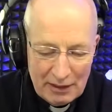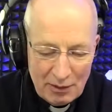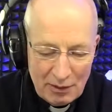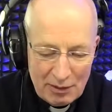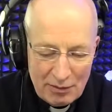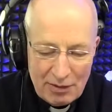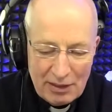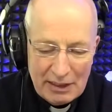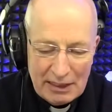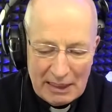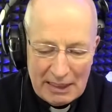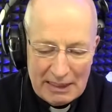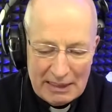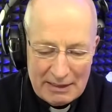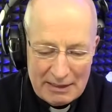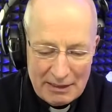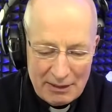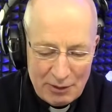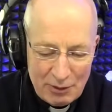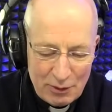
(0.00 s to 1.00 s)
we're very glad
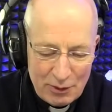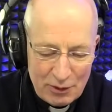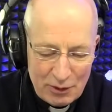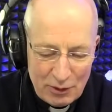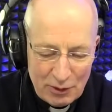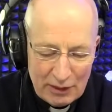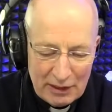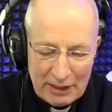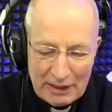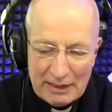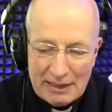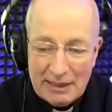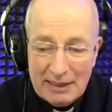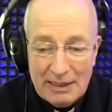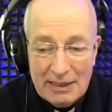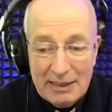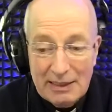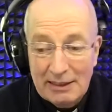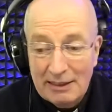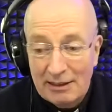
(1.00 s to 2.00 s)
to do so. And
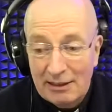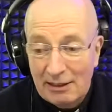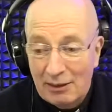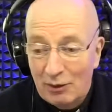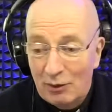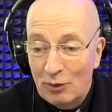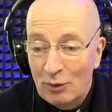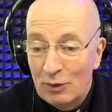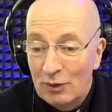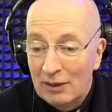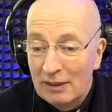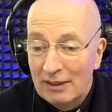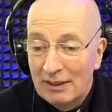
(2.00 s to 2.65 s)
connecting you,